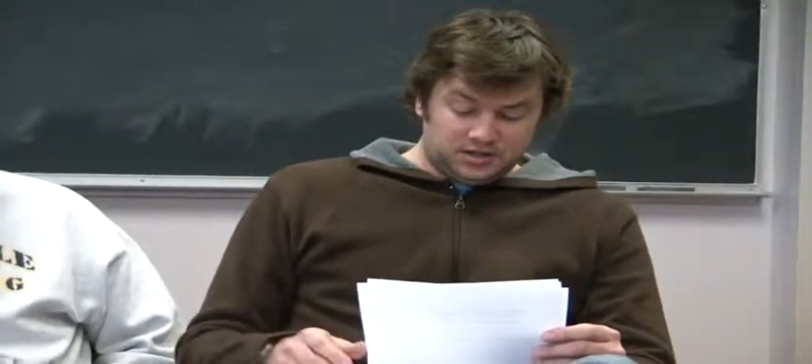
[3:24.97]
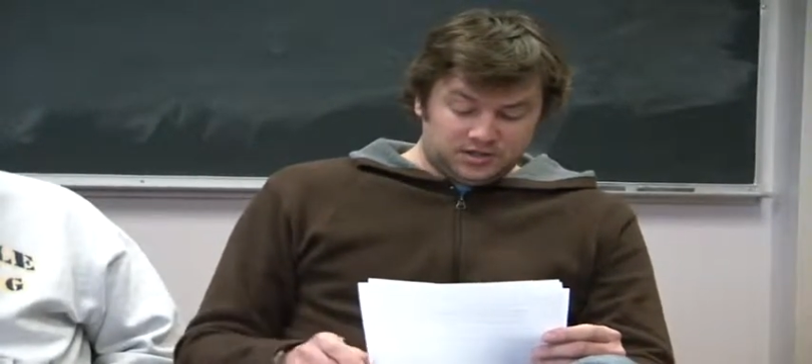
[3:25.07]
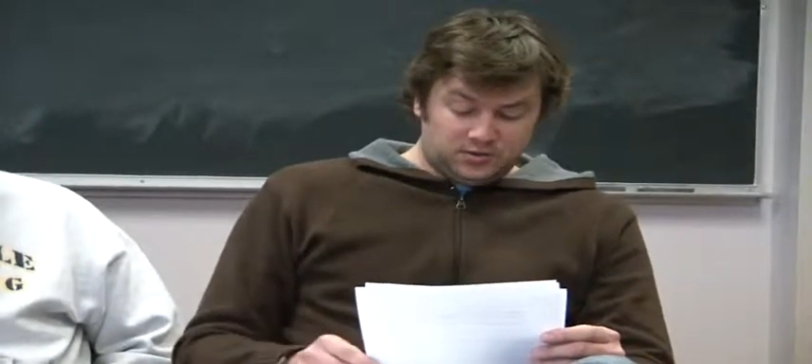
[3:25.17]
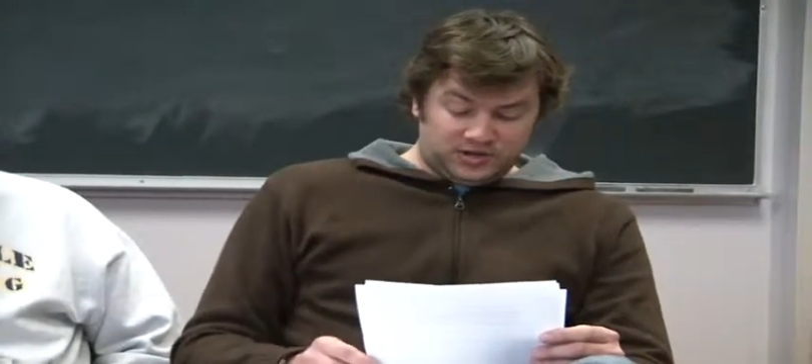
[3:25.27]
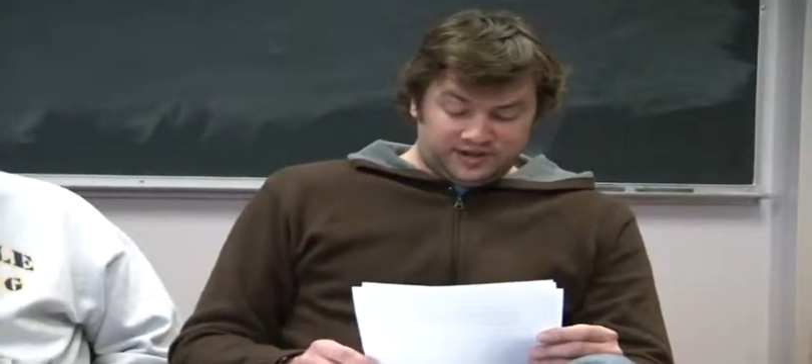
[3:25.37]

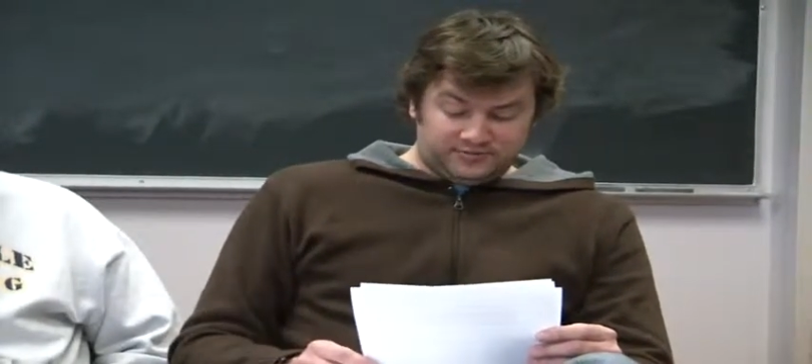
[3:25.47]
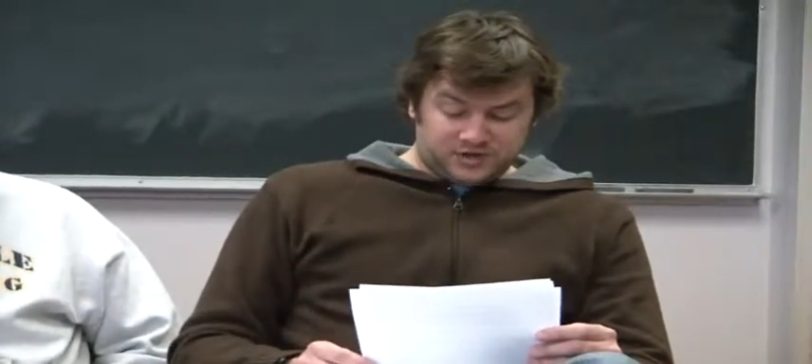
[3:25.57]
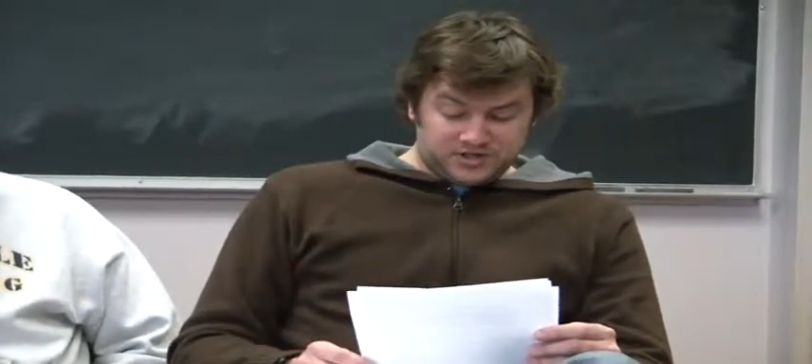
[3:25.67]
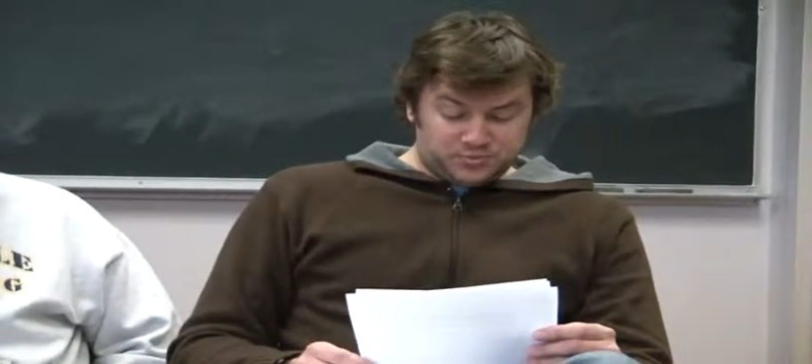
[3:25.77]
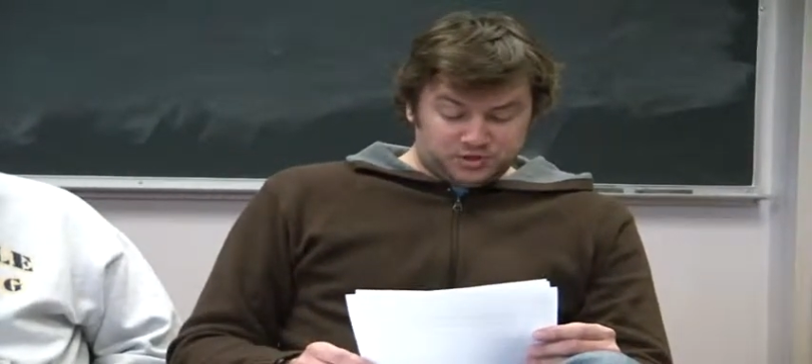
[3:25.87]
they will have
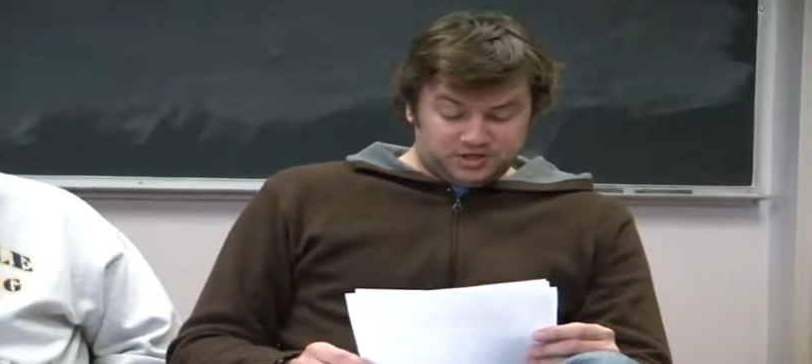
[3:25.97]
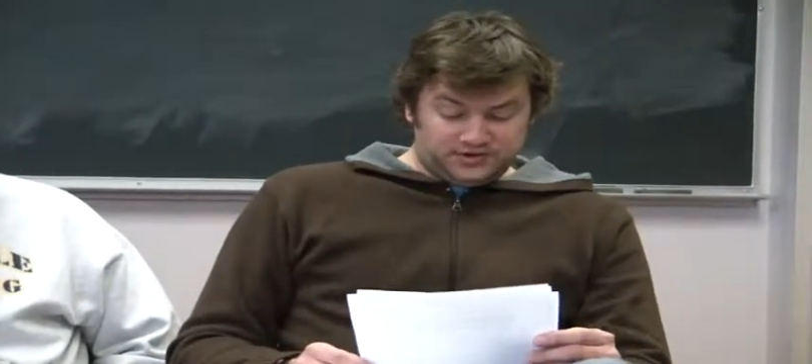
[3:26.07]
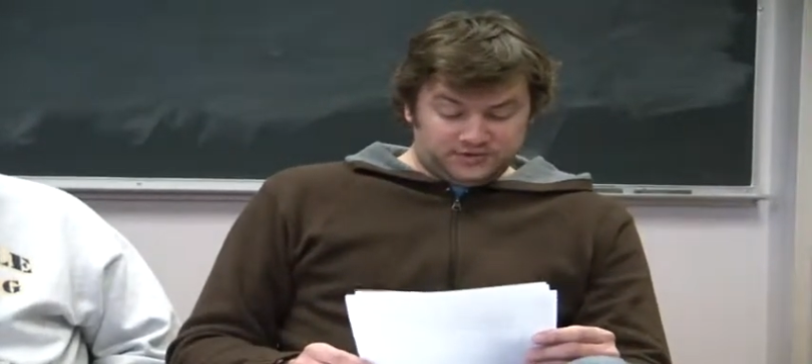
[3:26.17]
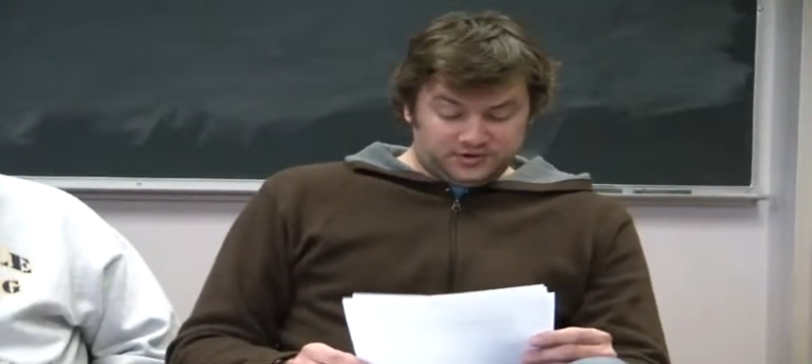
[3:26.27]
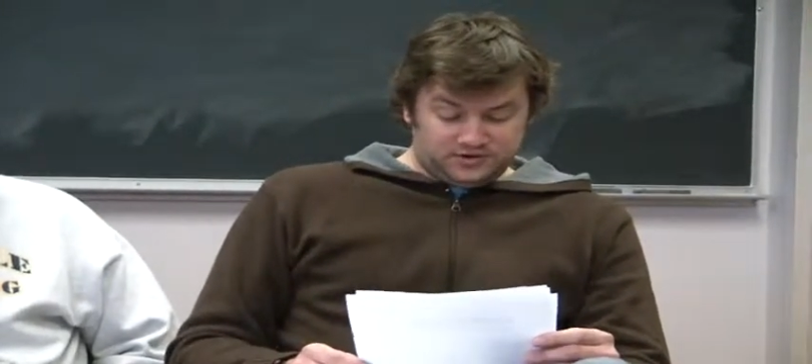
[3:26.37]
much more
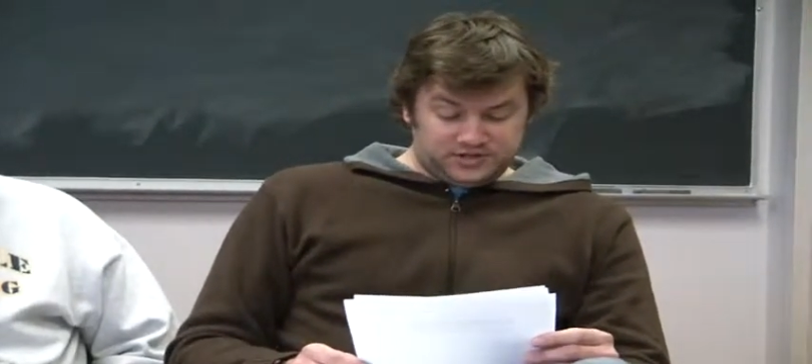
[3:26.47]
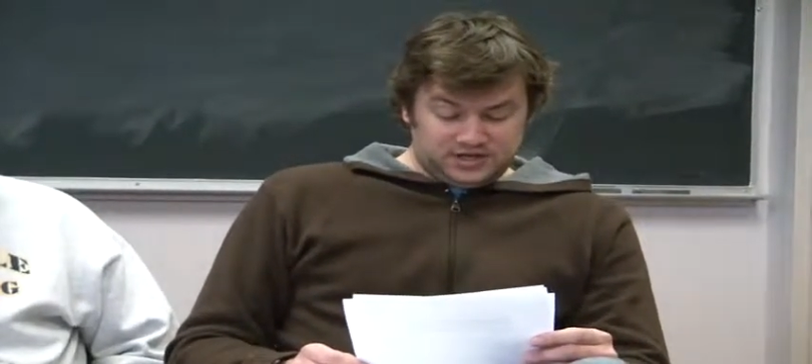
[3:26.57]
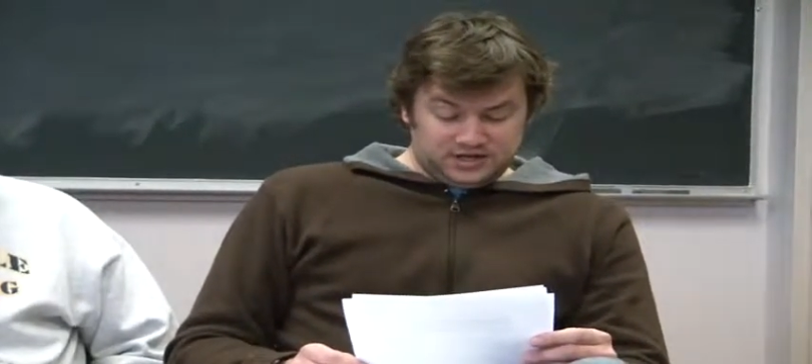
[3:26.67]
difficulty